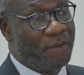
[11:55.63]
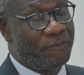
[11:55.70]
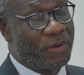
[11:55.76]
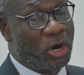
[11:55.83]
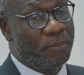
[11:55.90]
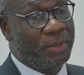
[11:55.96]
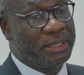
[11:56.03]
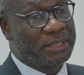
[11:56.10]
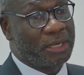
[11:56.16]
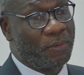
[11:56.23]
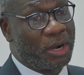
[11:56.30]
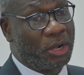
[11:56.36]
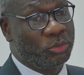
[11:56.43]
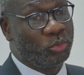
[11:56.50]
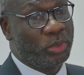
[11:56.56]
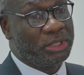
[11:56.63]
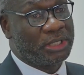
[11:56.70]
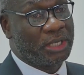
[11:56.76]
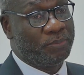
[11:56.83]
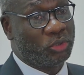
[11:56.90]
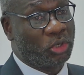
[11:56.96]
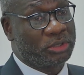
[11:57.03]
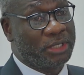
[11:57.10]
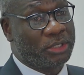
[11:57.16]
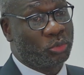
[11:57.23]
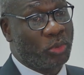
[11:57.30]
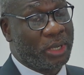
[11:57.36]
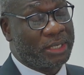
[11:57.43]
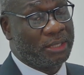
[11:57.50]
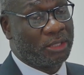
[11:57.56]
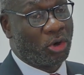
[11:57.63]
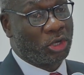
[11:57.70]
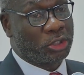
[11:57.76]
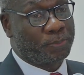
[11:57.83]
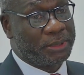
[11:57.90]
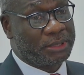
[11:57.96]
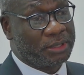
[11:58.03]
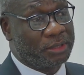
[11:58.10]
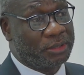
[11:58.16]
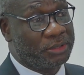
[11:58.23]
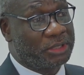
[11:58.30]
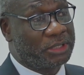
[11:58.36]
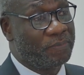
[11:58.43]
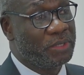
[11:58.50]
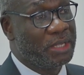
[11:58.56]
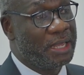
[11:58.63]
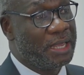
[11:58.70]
environment around which doctors work in the hospitals,